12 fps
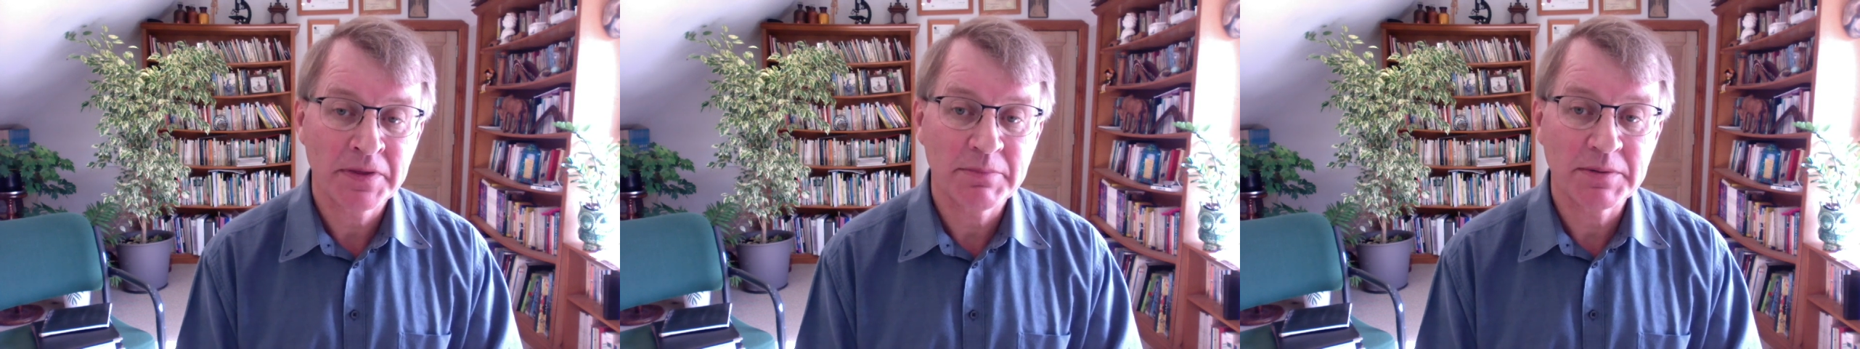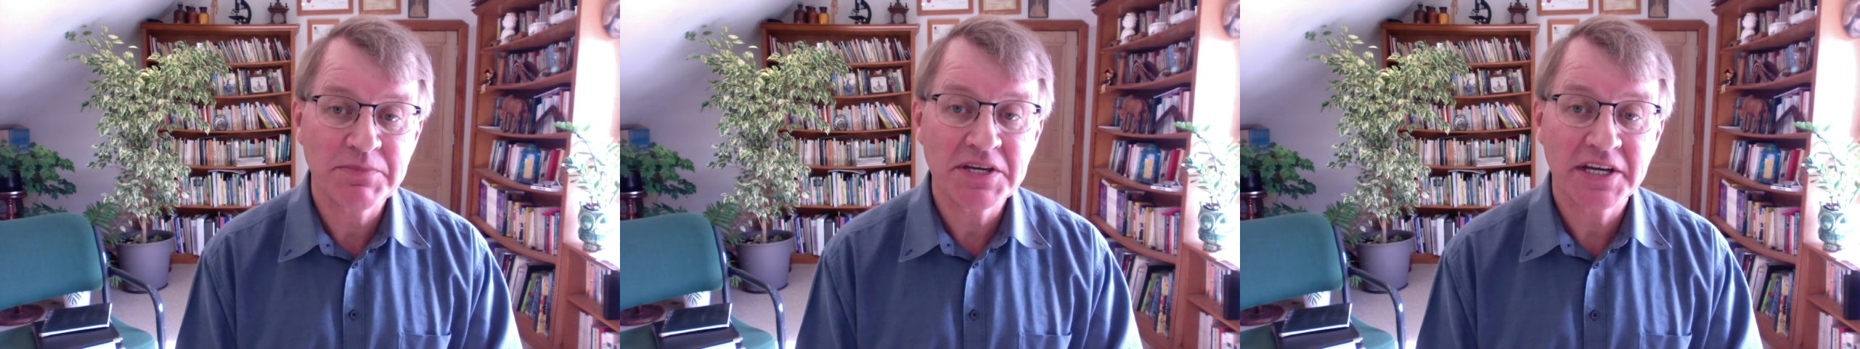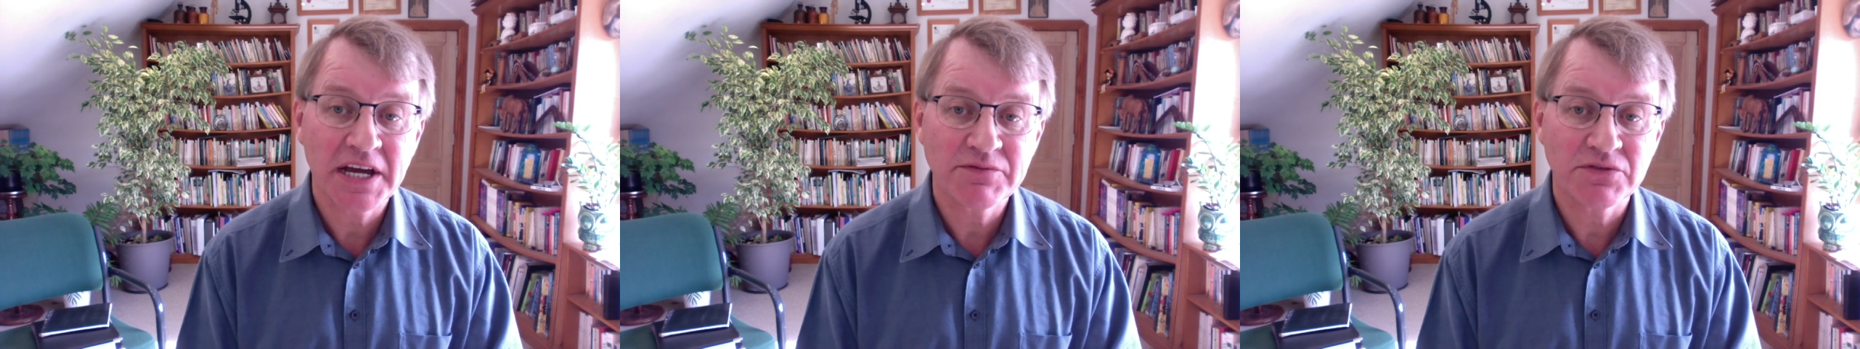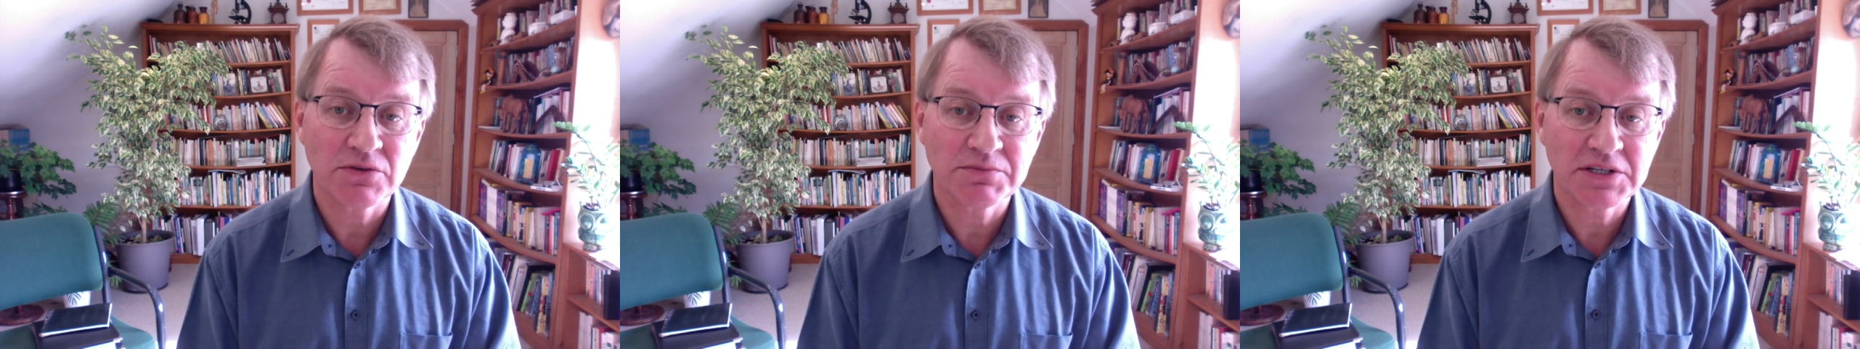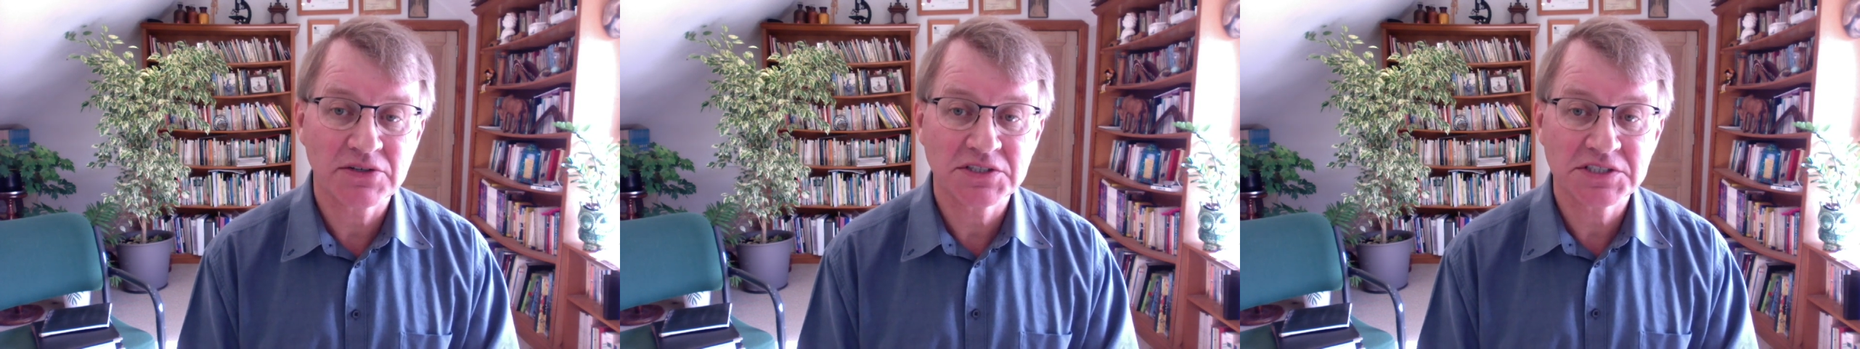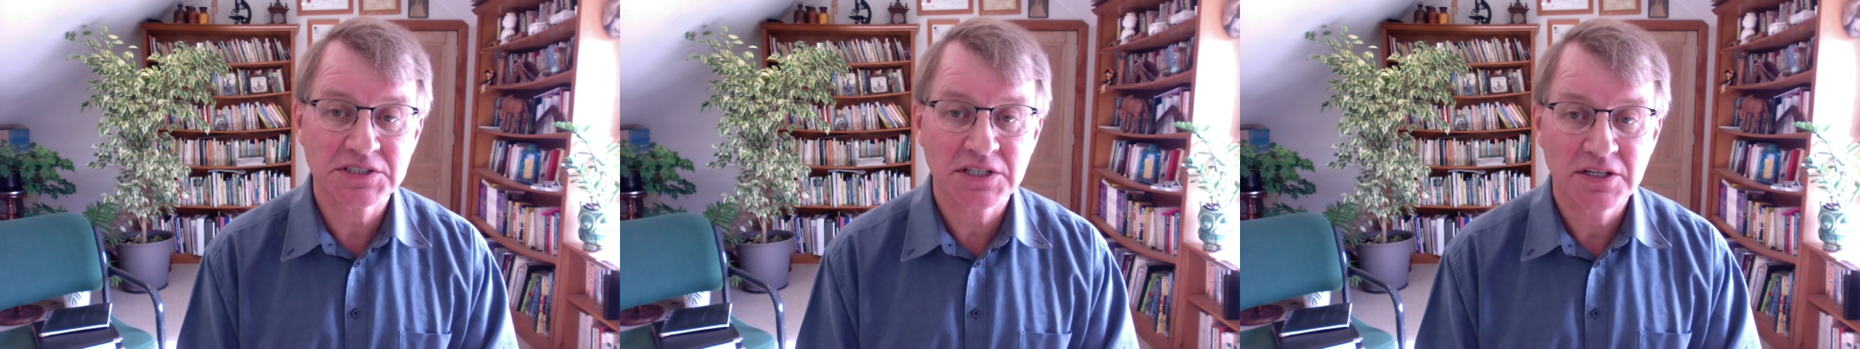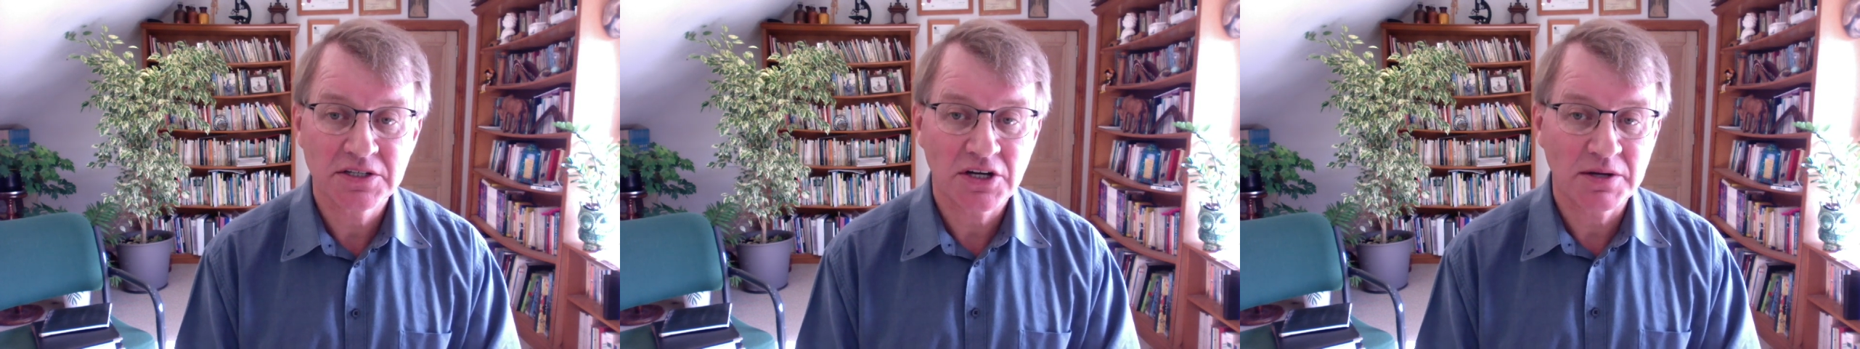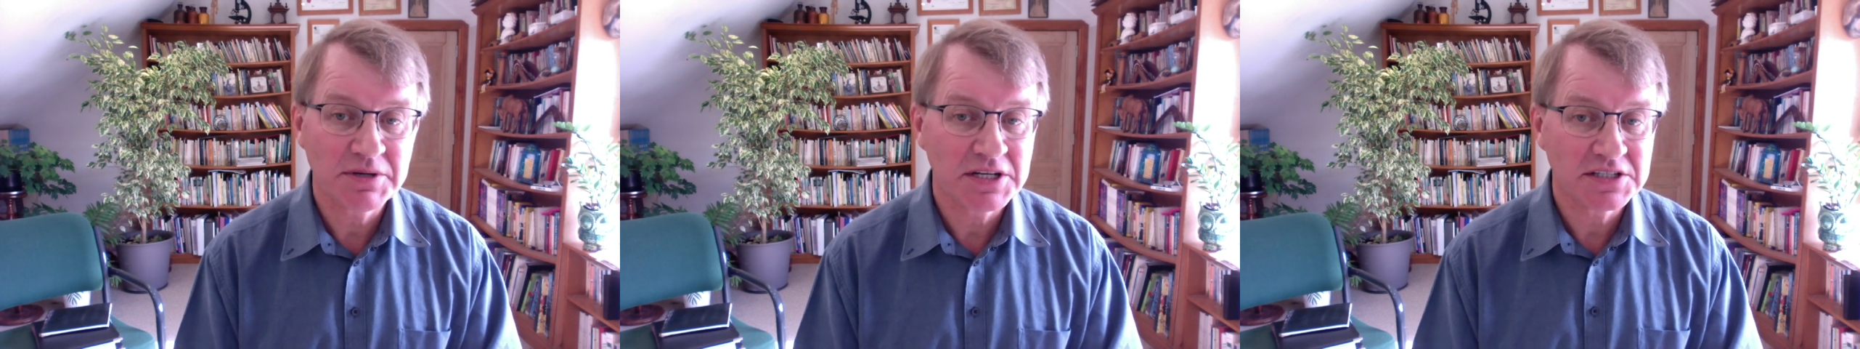But be careful, because
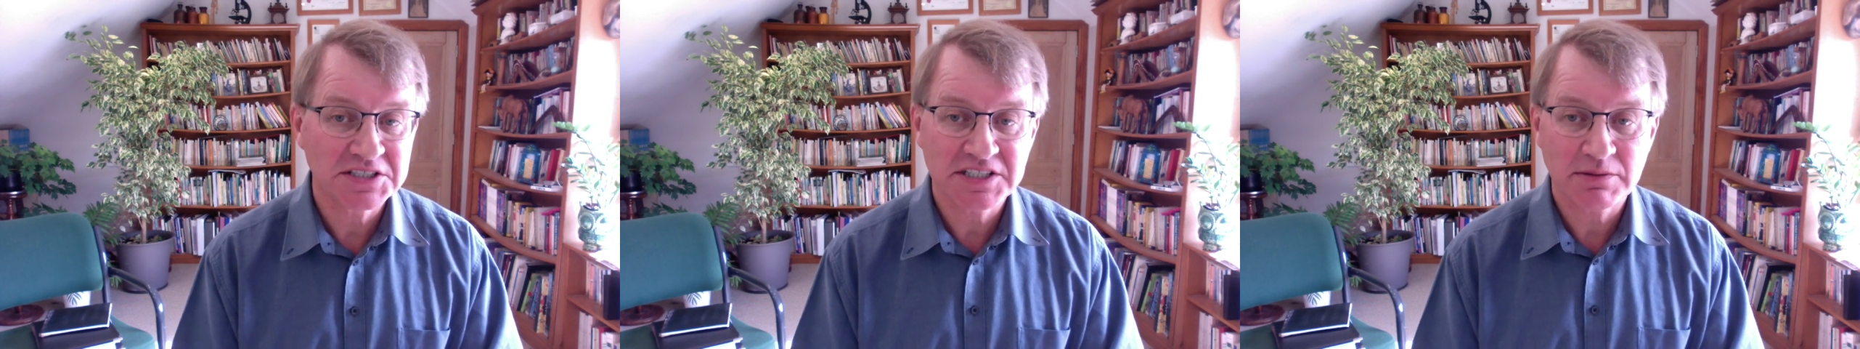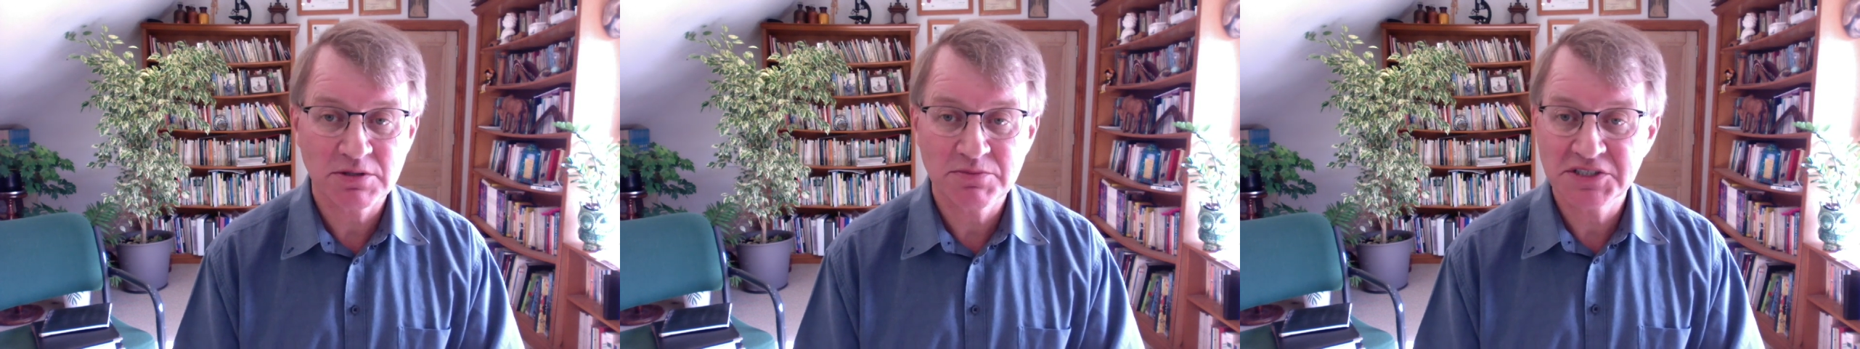I've been in the supplement